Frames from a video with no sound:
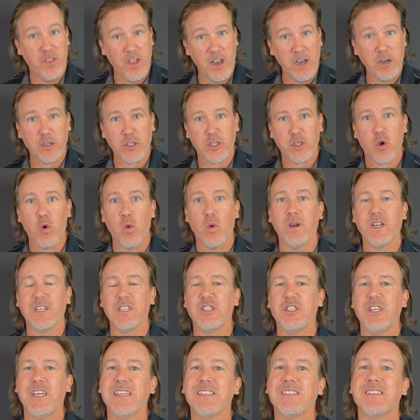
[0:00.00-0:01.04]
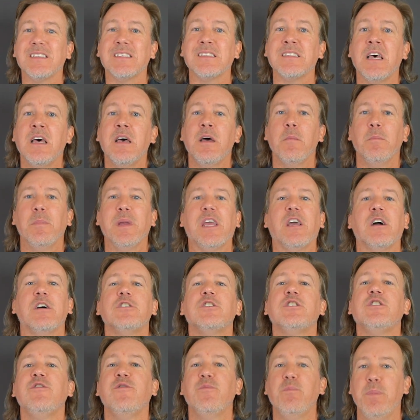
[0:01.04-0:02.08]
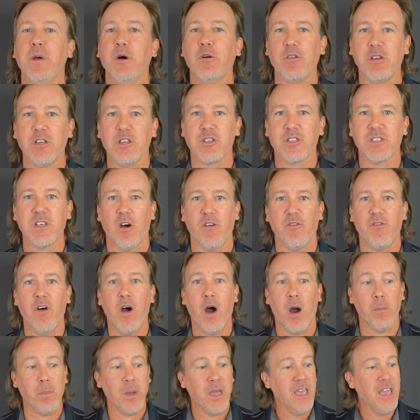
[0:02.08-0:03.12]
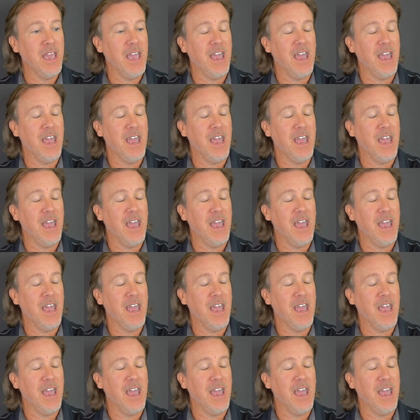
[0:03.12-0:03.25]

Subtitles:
their scoring chances because you've built yourself up.